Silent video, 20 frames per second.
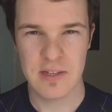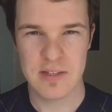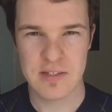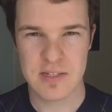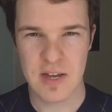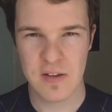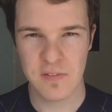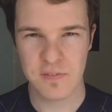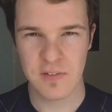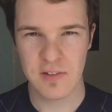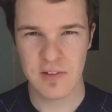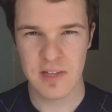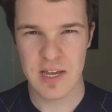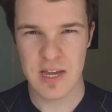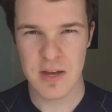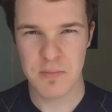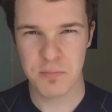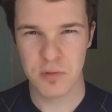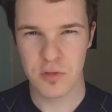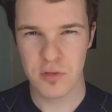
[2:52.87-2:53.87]
There's
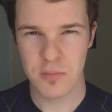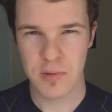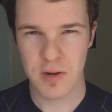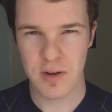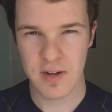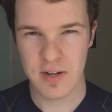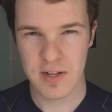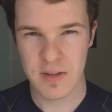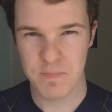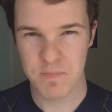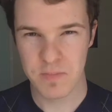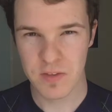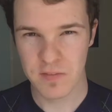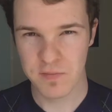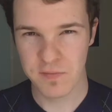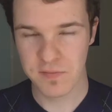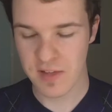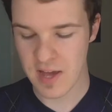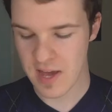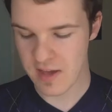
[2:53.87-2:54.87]
definitely a blueberry
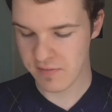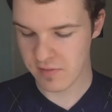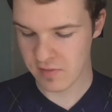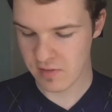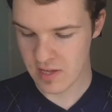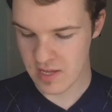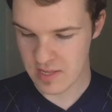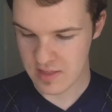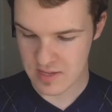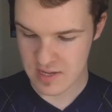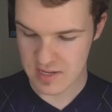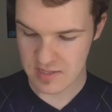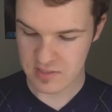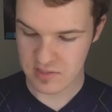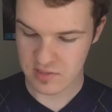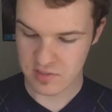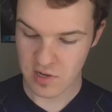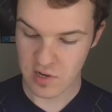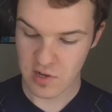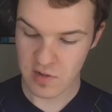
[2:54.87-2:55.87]
flavor in this,
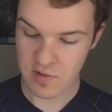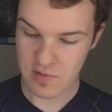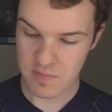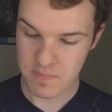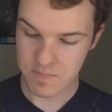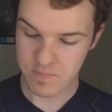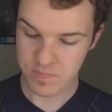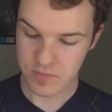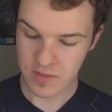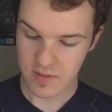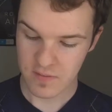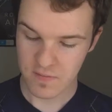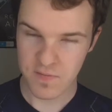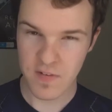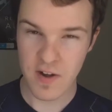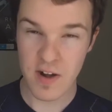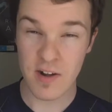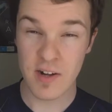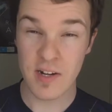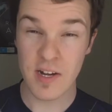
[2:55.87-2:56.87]
so
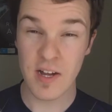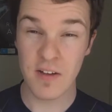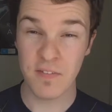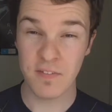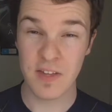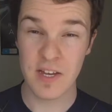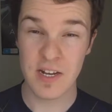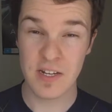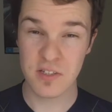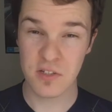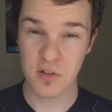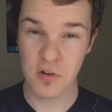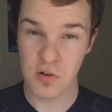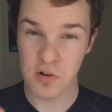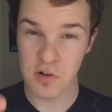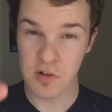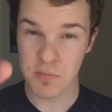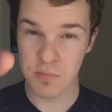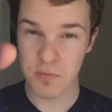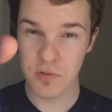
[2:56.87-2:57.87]
fair enough that it's
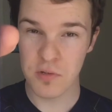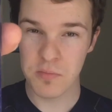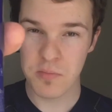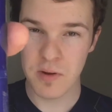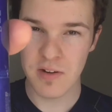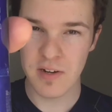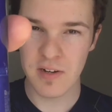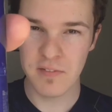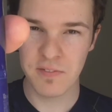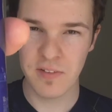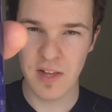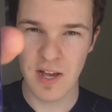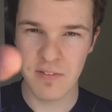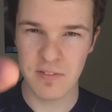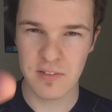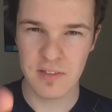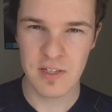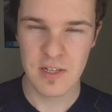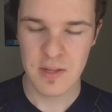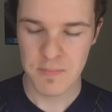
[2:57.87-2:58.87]
called blueberry
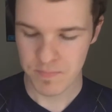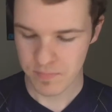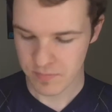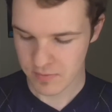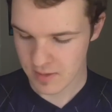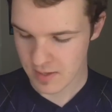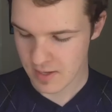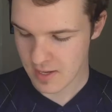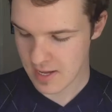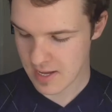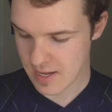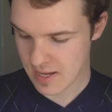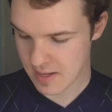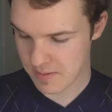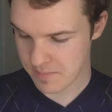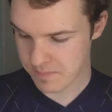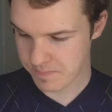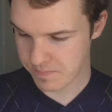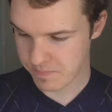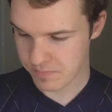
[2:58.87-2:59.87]
flavor,
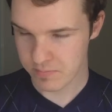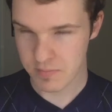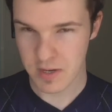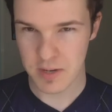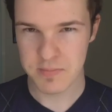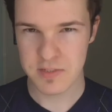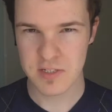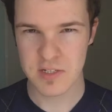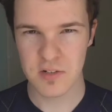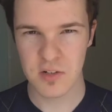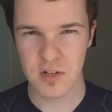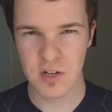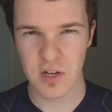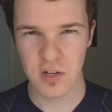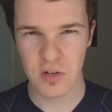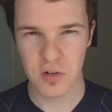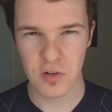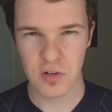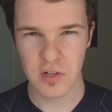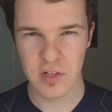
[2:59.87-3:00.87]
um, but I'm still going
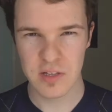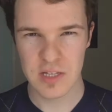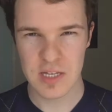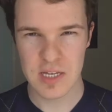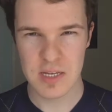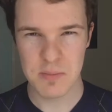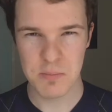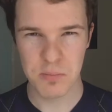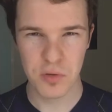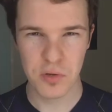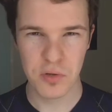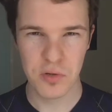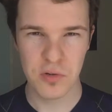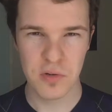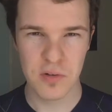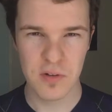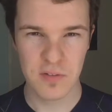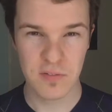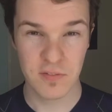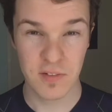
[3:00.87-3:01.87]
to call it the
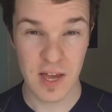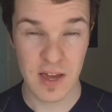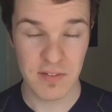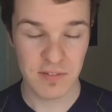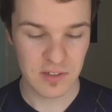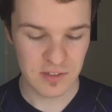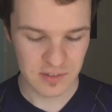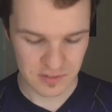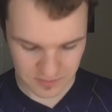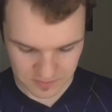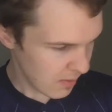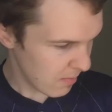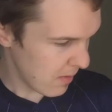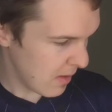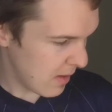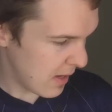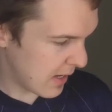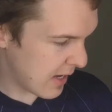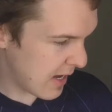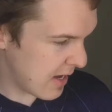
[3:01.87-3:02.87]
blue flavor.
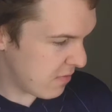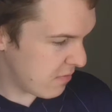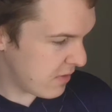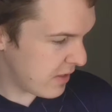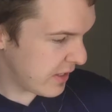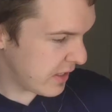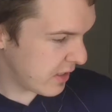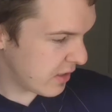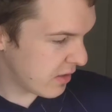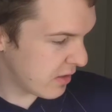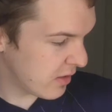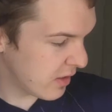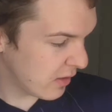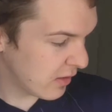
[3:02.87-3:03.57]
Again, really good.